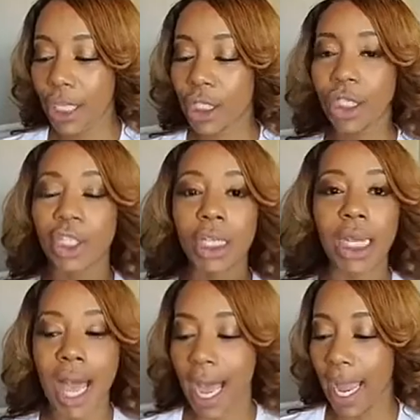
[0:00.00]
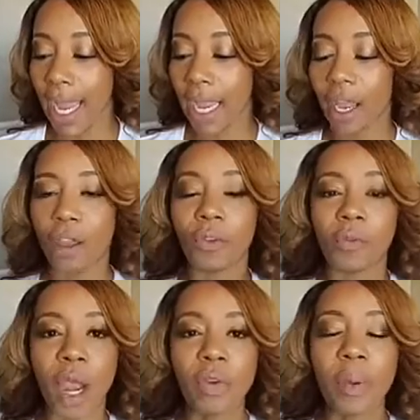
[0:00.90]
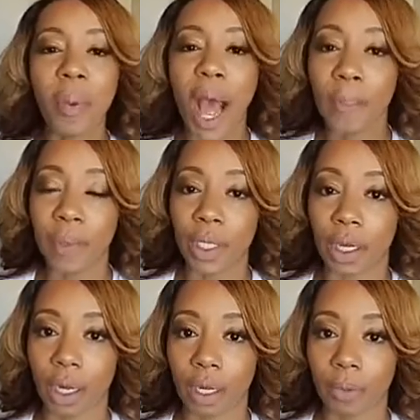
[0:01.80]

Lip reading: to July, very popular.